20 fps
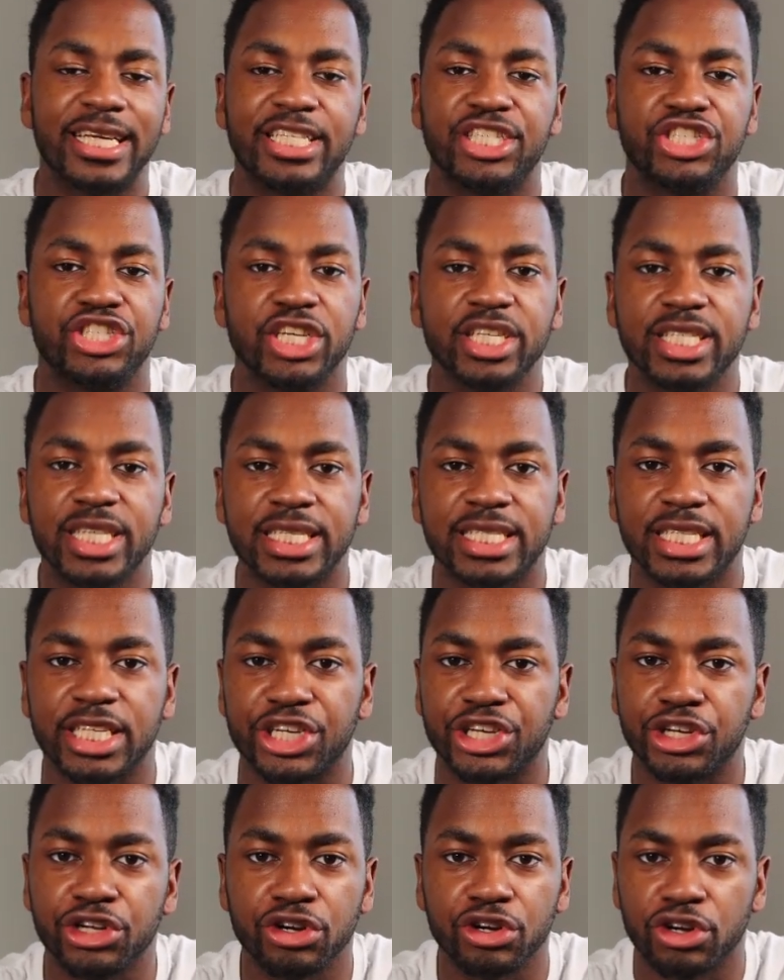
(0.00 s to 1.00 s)
is just a
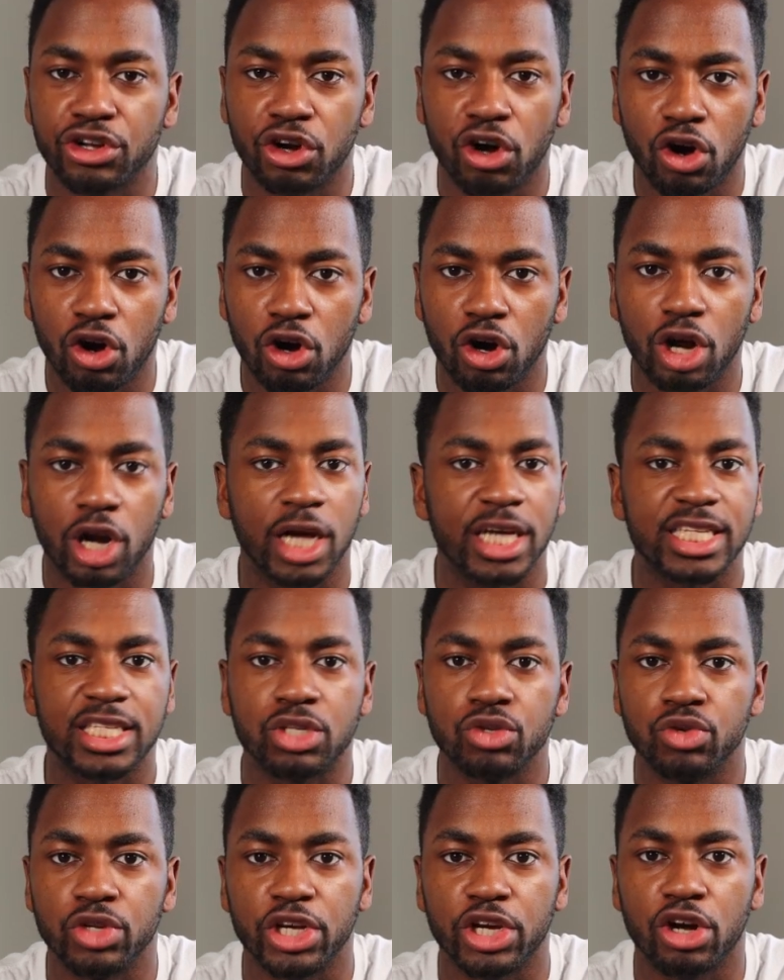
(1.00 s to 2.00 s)
secured card, a
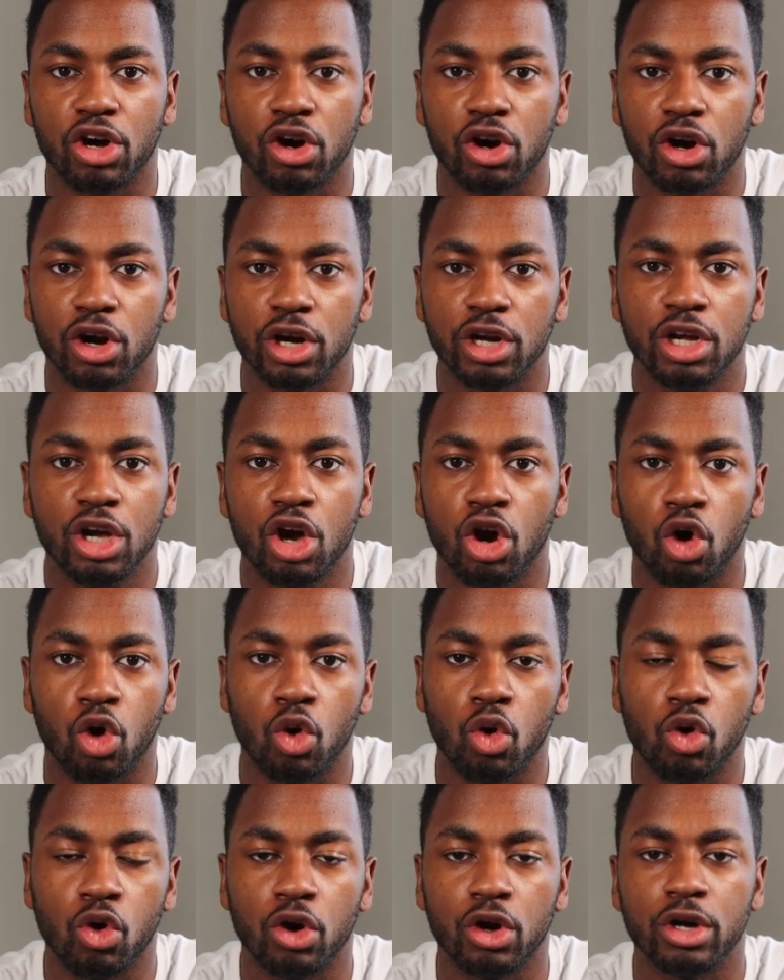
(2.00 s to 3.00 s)
student card,
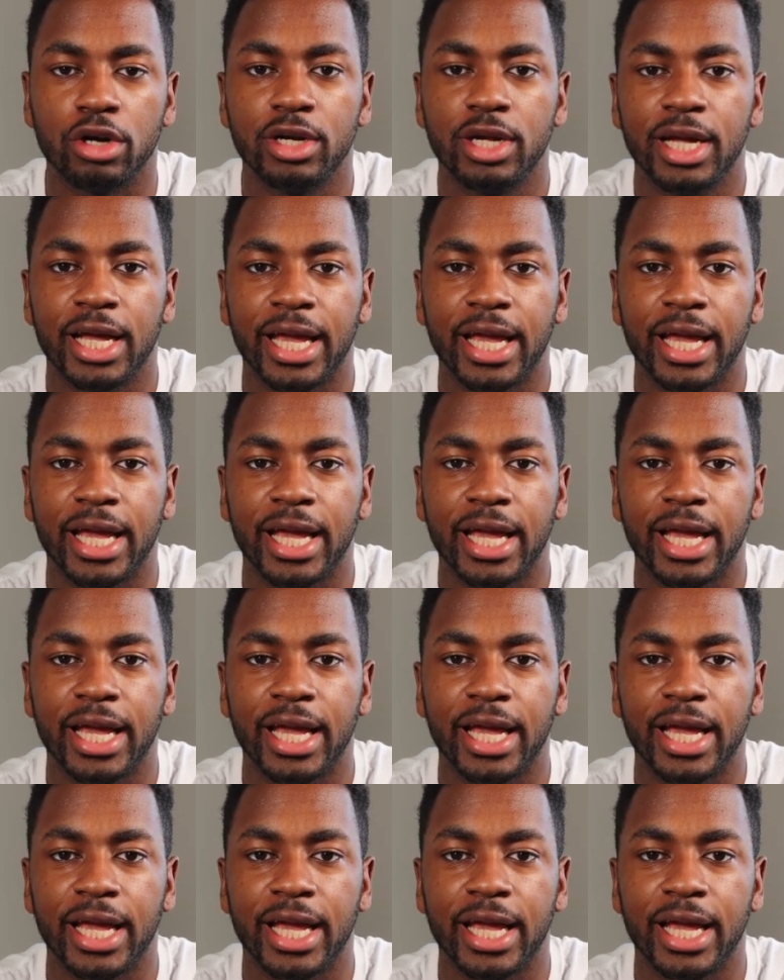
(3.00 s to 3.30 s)
or